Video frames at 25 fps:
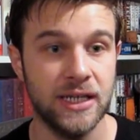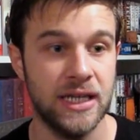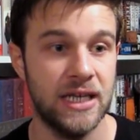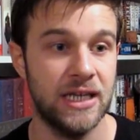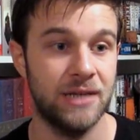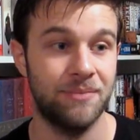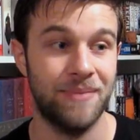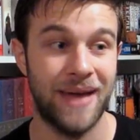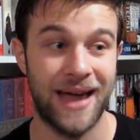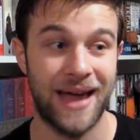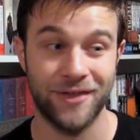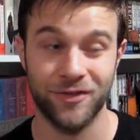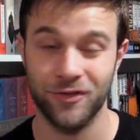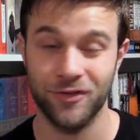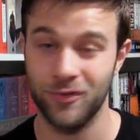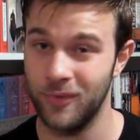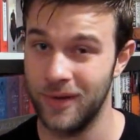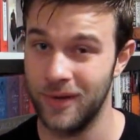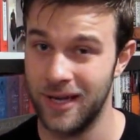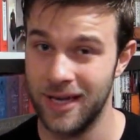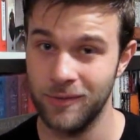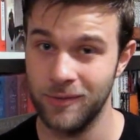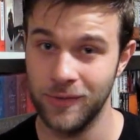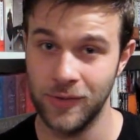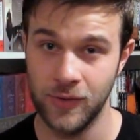He had passed
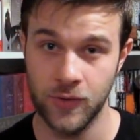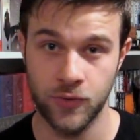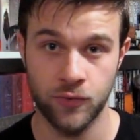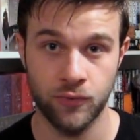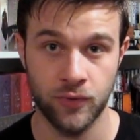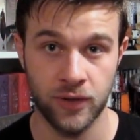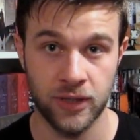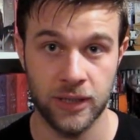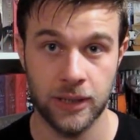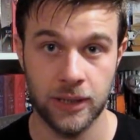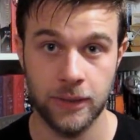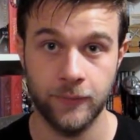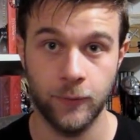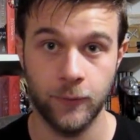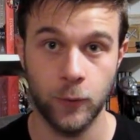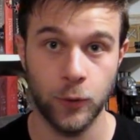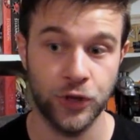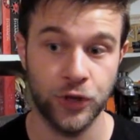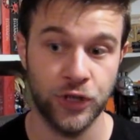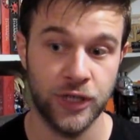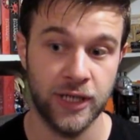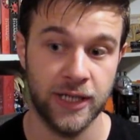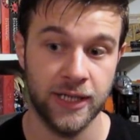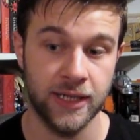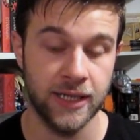away, which was really
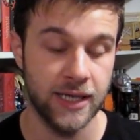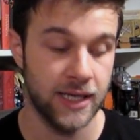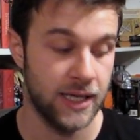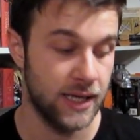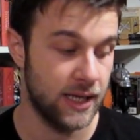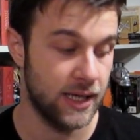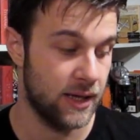unfortunate.